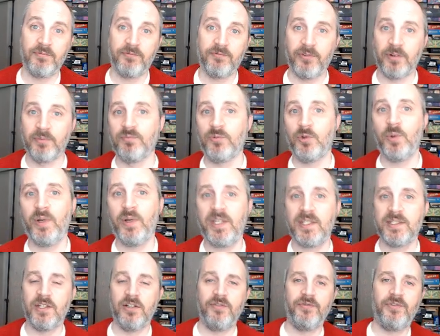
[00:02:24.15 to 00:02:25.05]
From
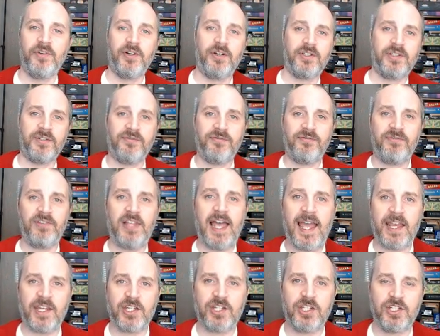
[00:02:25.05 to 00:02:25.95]
Quicksilver to
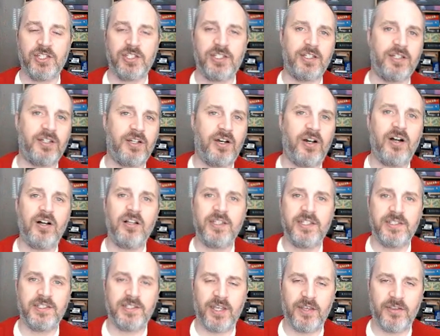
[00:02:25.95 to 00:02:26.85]
Flash to all
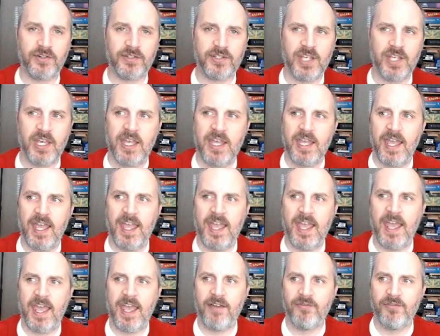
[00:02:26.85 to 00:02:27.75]
these others,
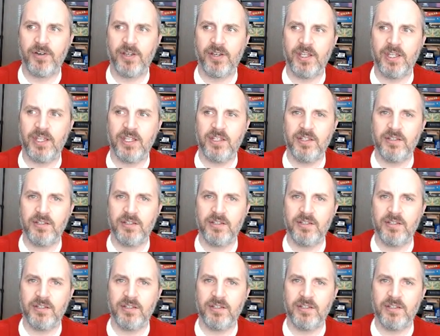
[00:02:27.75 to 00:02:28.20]
every